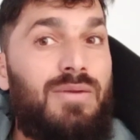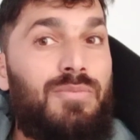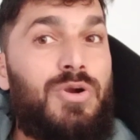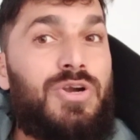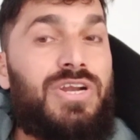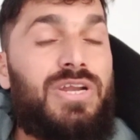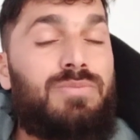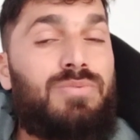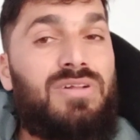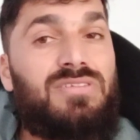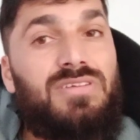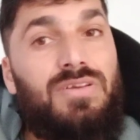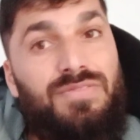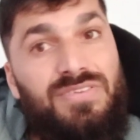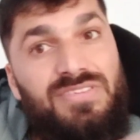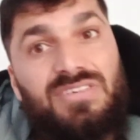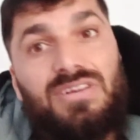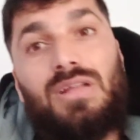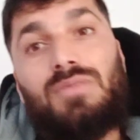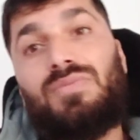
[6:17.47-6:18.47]
monetary policy,
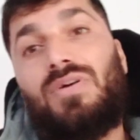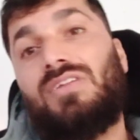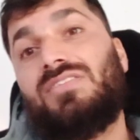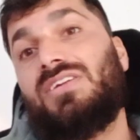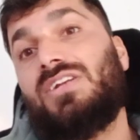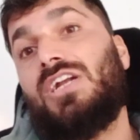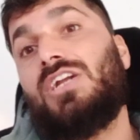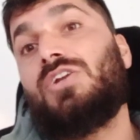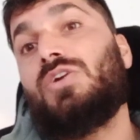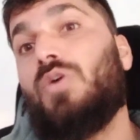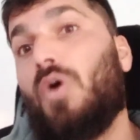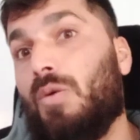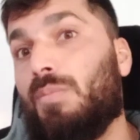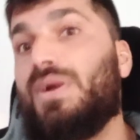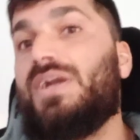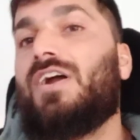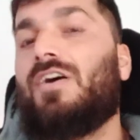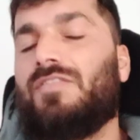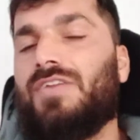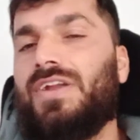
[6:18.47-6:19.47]
fiscal policy related to
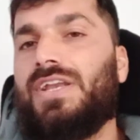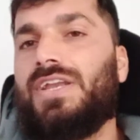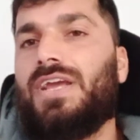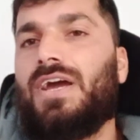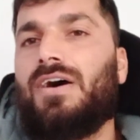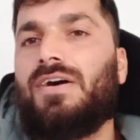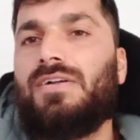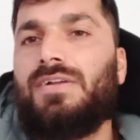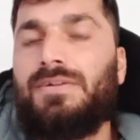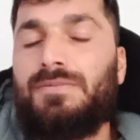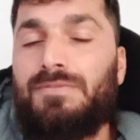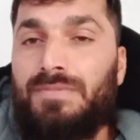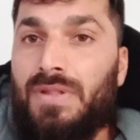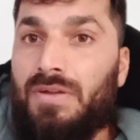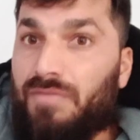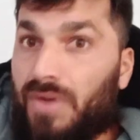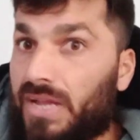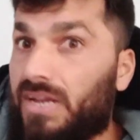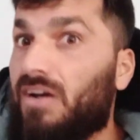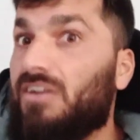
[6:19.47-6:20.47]
Government of India,
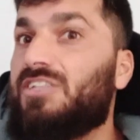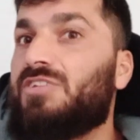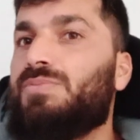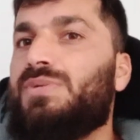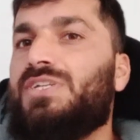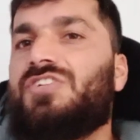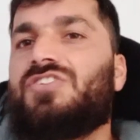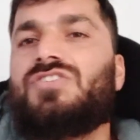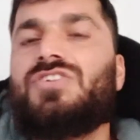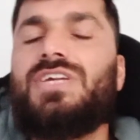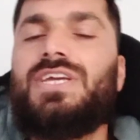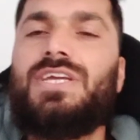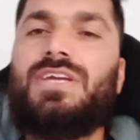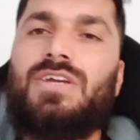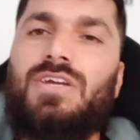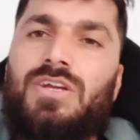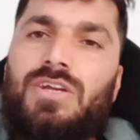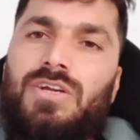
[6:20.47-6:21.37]
Finance Ministry.